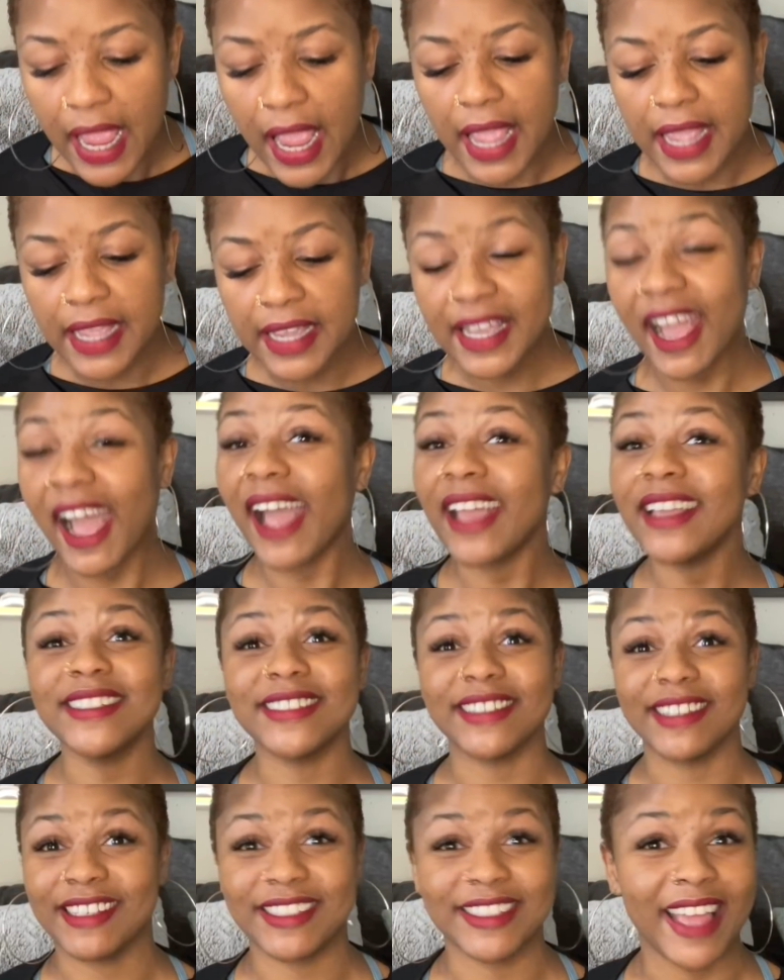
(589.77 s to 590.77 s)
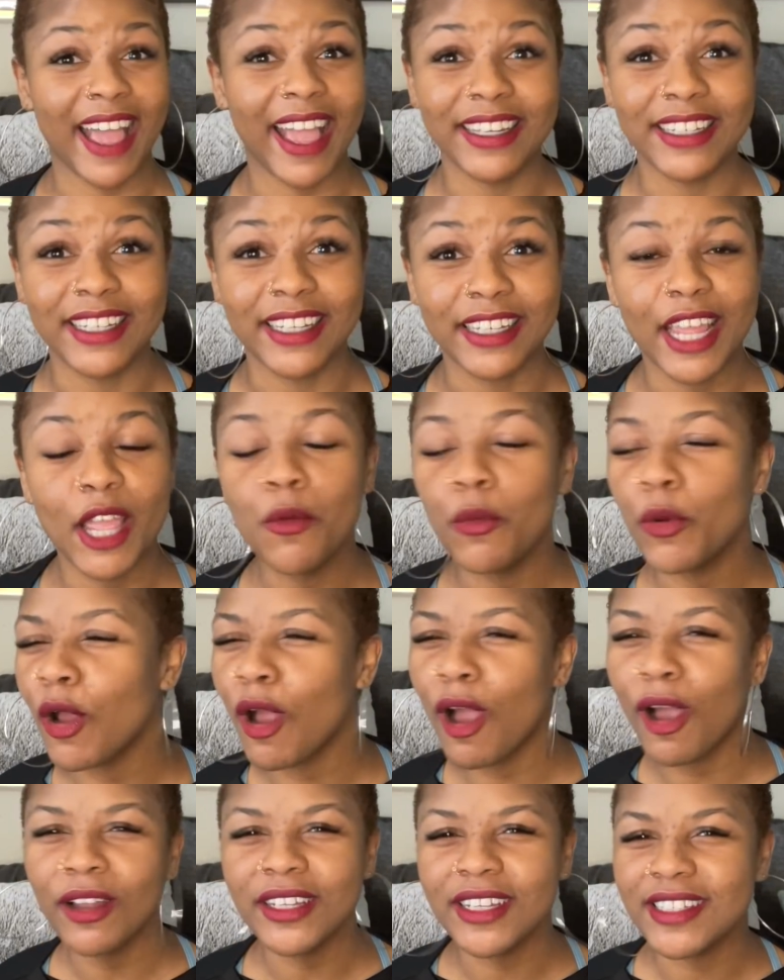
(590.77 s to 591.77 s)
And Kai is excited. And we're
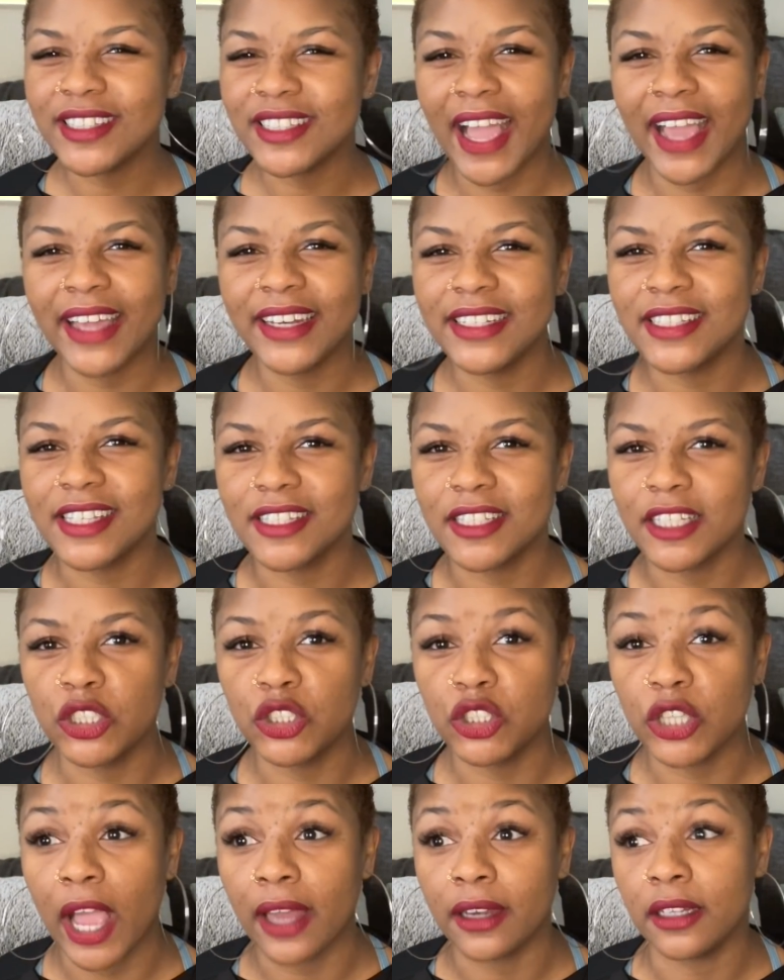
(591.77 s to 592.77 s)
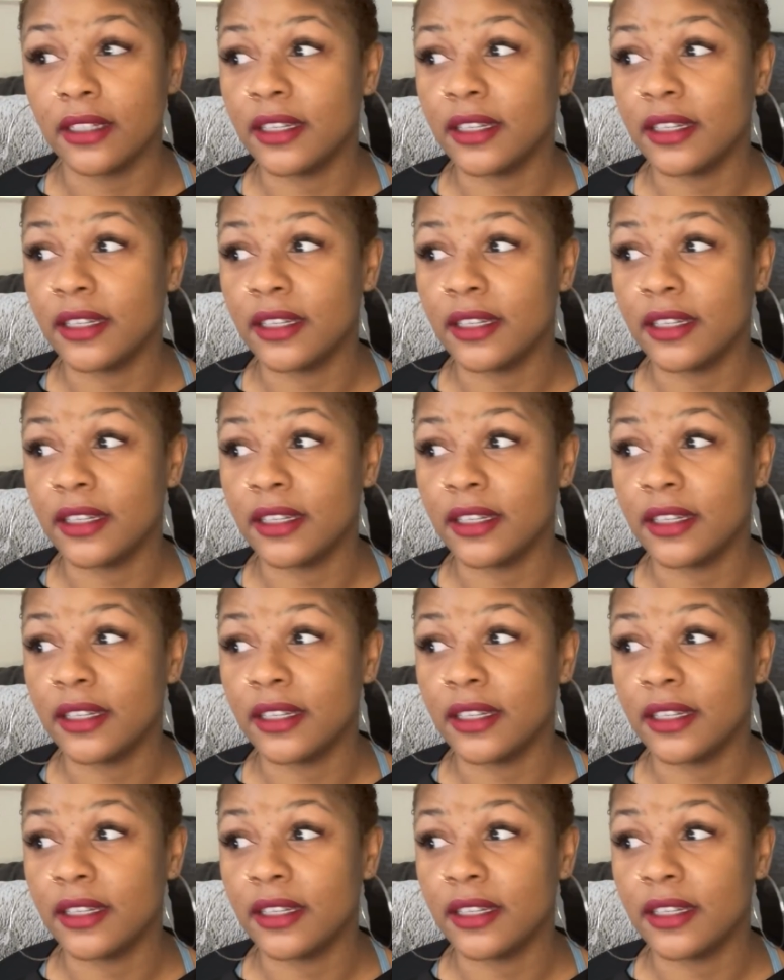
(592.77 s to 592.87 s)
all excited to see Johnny.